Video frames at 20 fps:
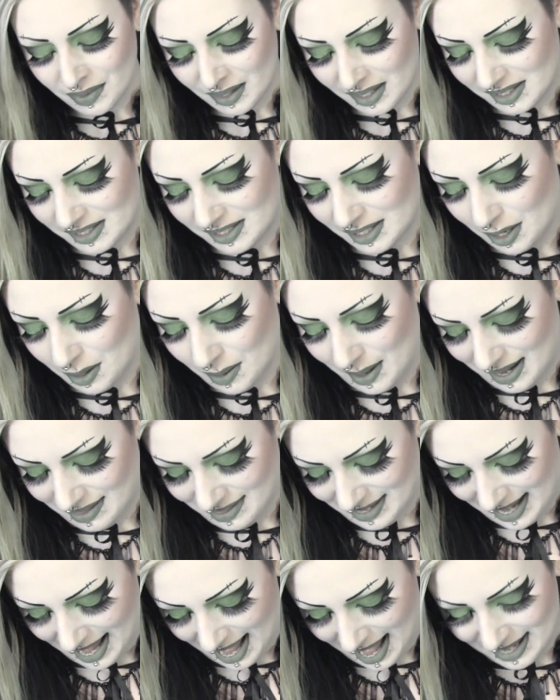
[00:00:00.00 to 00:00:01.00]
So
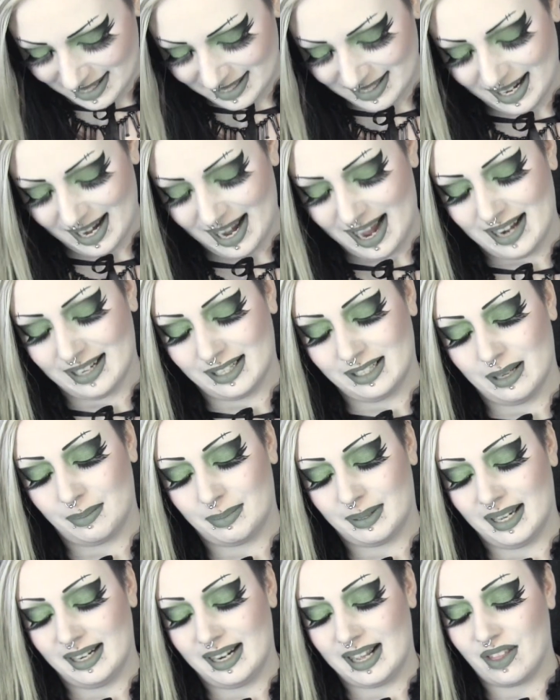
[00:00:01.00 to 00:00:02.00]
in the end I ended
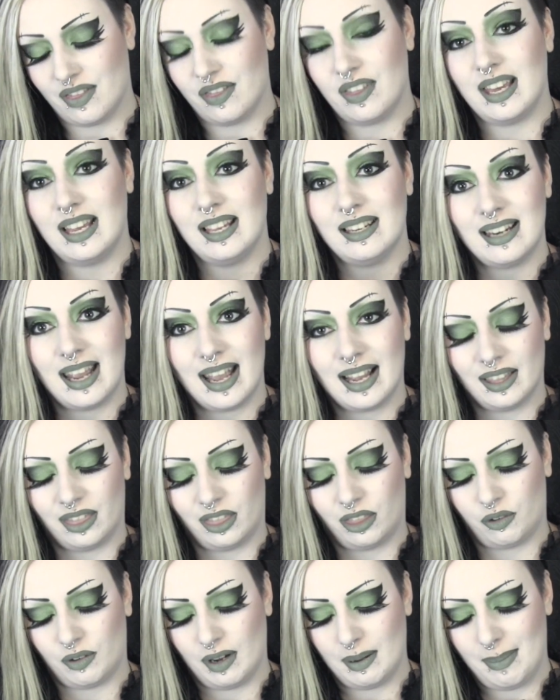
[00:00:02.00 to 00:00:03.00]
up getting the Naked
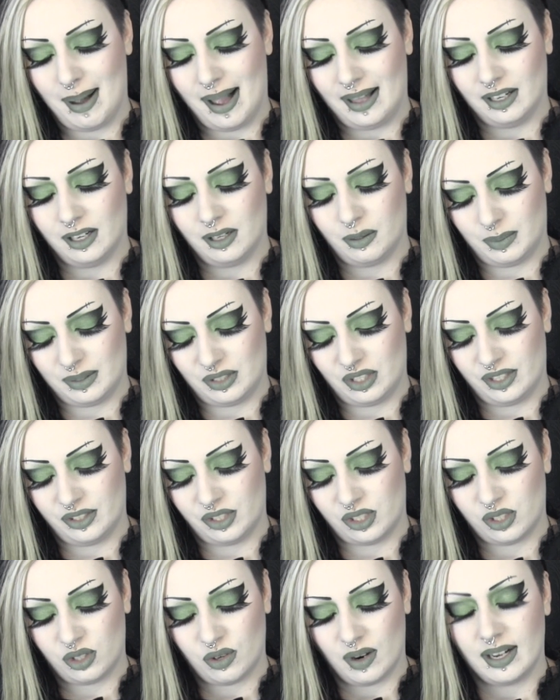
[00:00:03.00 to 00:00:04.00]
3 palette, which I'll
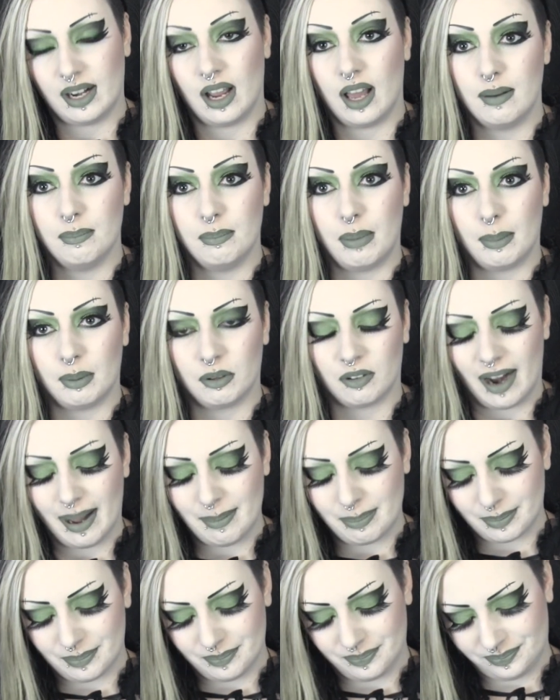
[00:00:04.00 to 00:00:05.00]
just try to unbubble
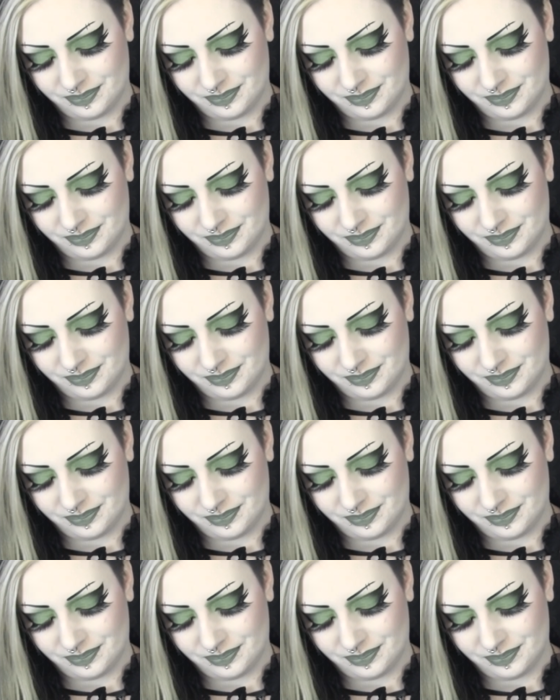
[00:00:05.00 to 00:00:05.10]
wrap.